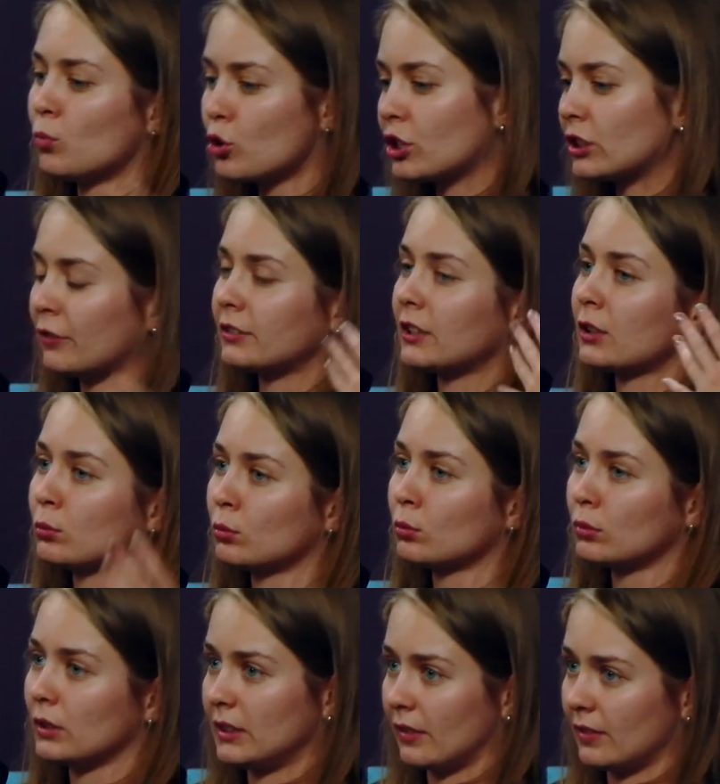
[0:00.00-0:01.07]
whether we
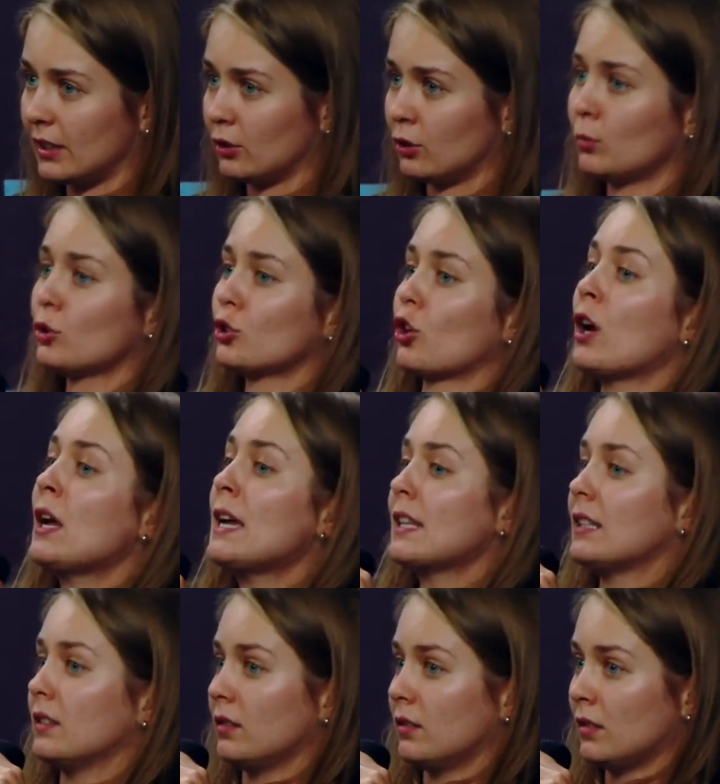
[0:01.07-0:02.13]
want it or not, the
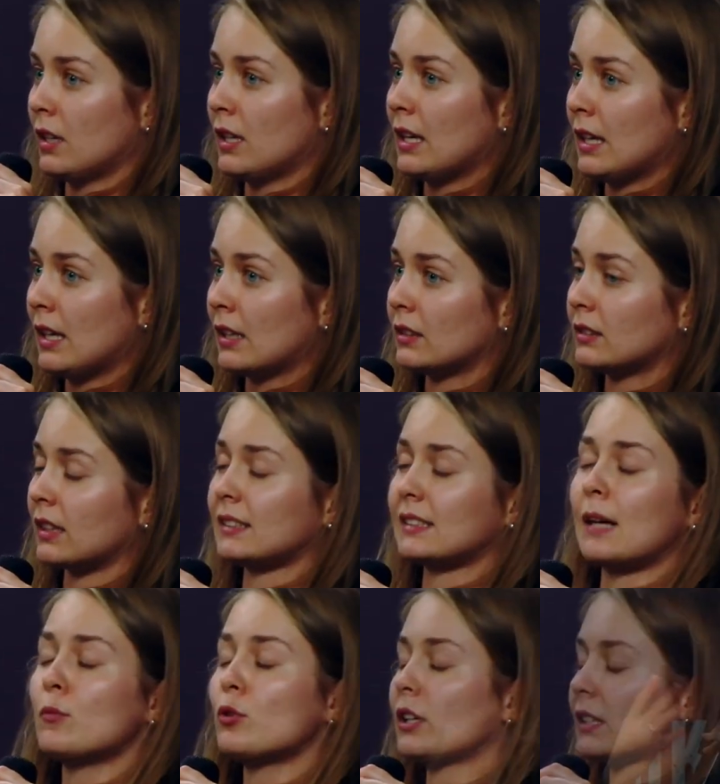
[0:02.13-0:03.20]
government has to
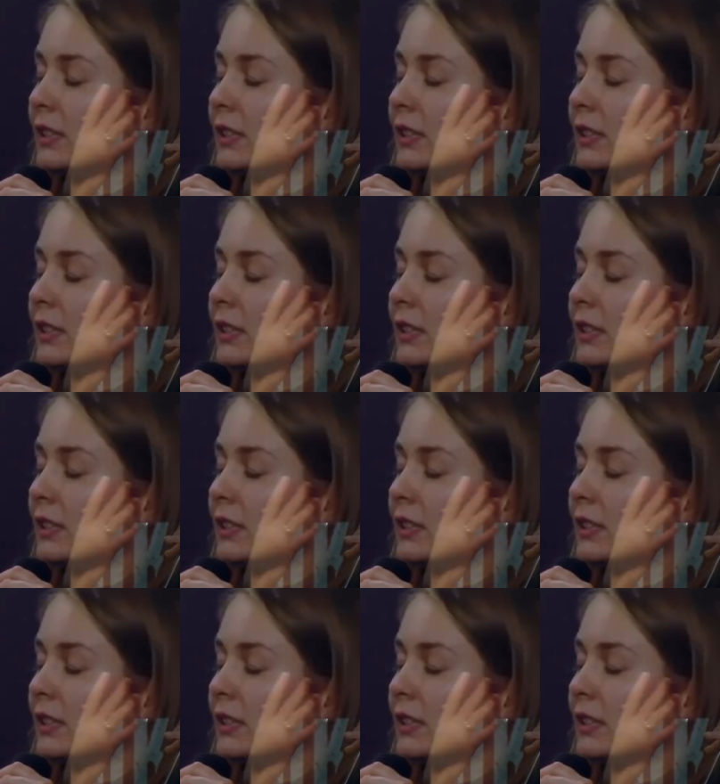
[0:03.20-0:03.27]
step